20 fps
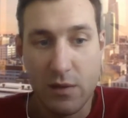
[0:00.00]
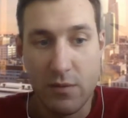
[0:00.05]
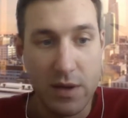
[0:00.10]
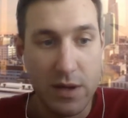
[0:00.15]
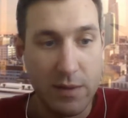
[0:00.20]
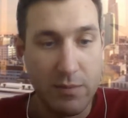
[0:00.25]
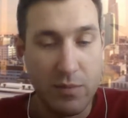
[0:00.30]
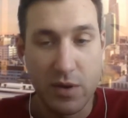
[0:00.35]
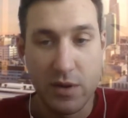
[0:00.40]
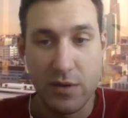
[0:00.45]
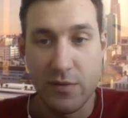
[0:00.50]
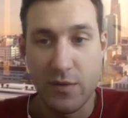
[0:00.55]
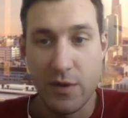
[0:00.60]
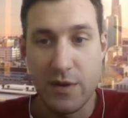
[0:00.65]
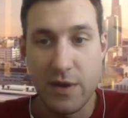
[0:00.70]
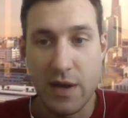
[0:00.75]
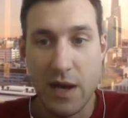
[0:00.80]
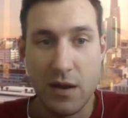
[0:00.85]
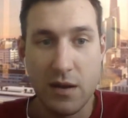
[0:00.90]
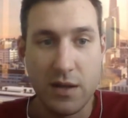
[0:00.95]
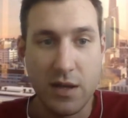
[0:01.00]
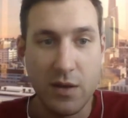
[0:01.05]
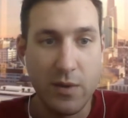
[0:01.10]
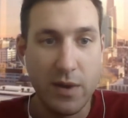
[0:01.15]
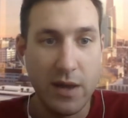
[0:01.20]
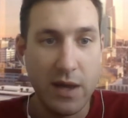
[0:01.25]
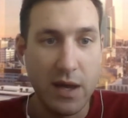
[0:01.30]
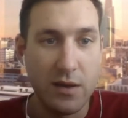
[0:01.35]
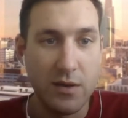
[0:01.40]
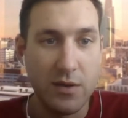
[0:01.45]
put his foot down and did what
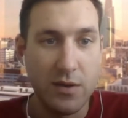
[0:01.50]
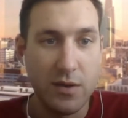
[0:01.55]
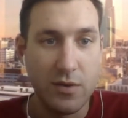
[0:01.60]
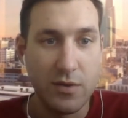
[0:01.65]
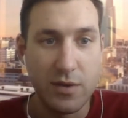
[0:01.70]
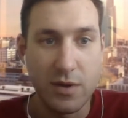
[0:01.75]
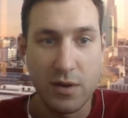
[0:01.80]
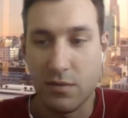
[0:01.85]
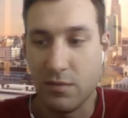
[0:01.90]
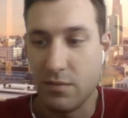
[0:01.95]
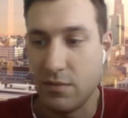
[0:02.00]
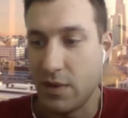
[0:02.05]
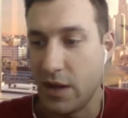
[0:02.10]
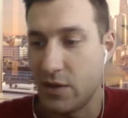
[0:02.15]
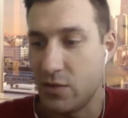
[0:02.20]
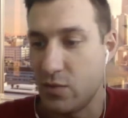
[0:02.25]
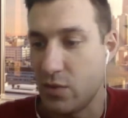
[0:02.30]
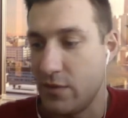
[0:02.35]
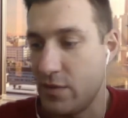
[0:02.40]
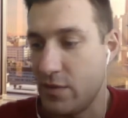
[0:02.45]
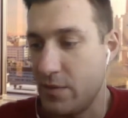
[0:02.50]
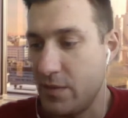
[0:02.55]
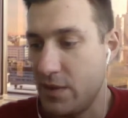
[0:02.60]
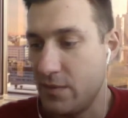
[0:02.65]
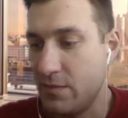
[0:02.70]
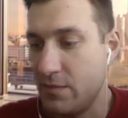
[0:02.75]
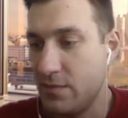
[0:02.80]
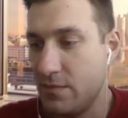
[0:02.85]
he had to do. So nice win from him.